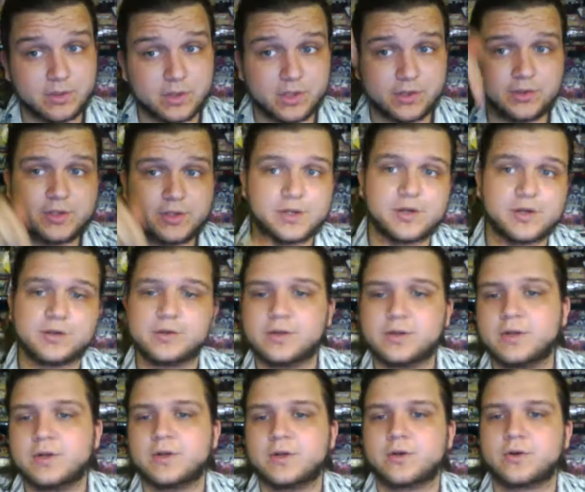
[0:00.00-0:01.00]
below,
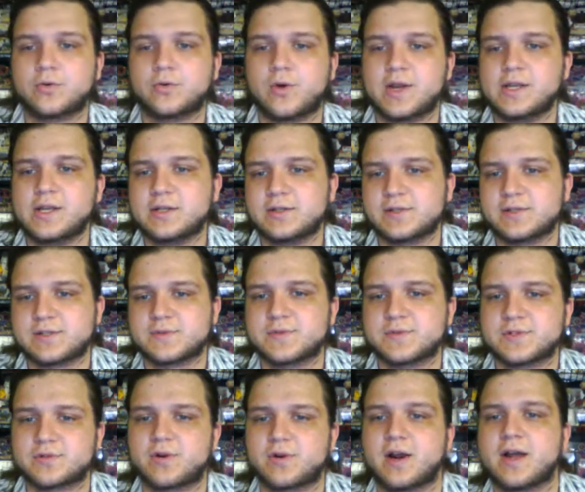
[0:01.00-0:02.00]
Rate,
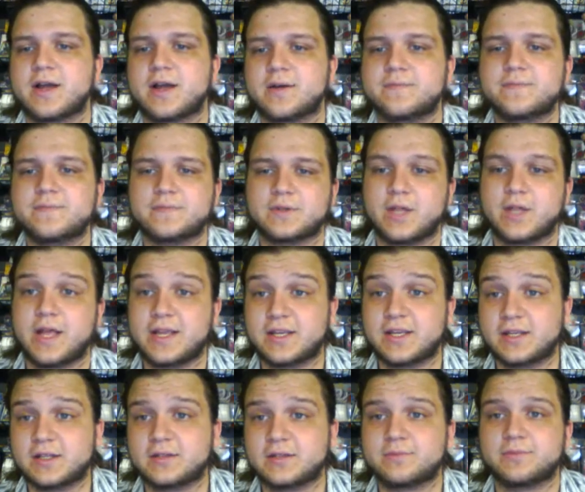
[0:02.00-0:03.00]
subscribe, like
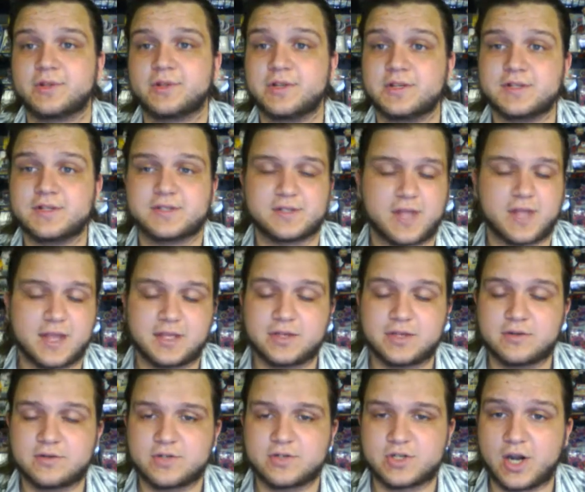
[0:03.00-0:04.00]
it, please, thank
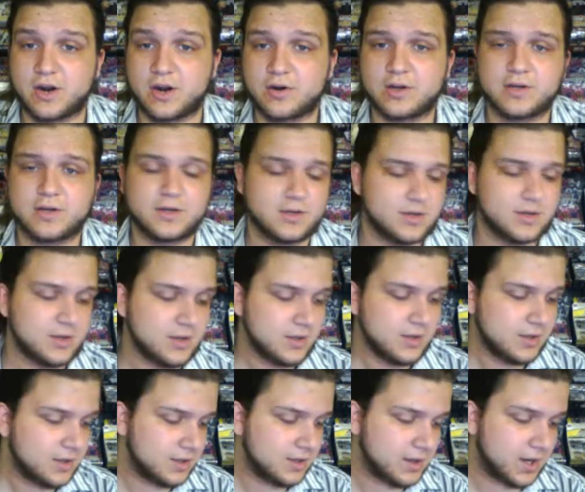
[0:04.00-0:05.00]
you, share it.
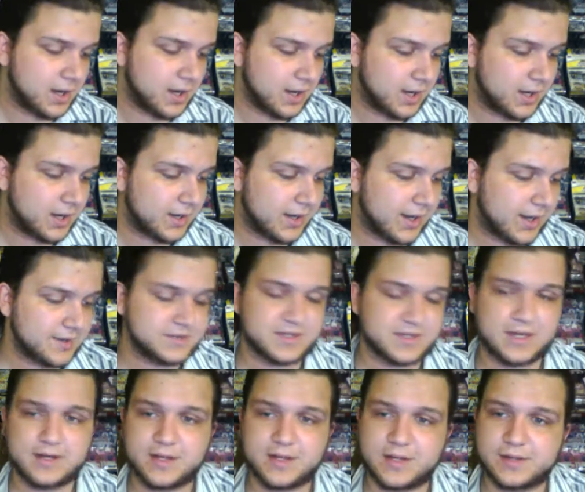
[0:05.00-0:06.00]

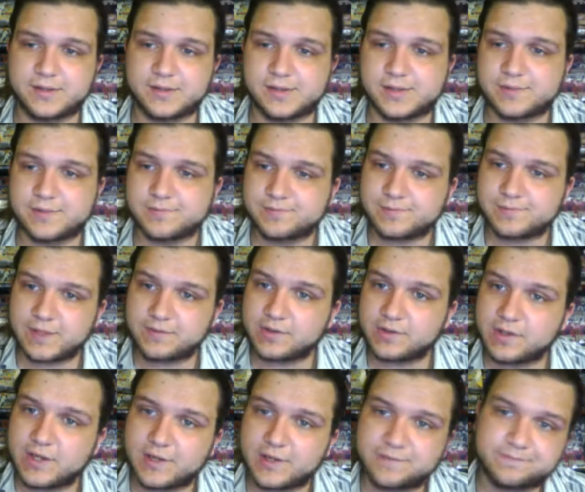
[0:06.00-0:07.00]
Outside of that, have a
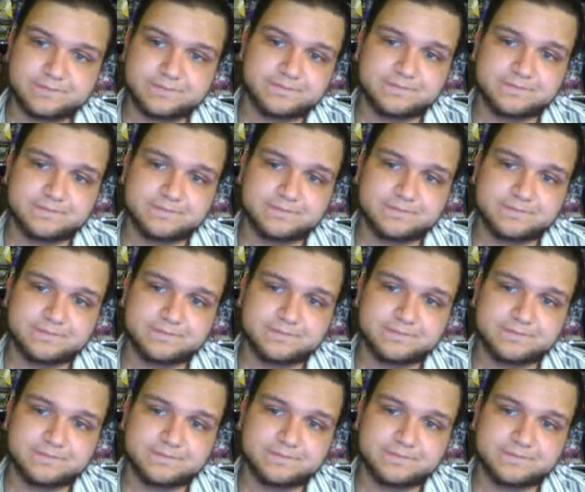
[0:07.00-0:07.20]
good day.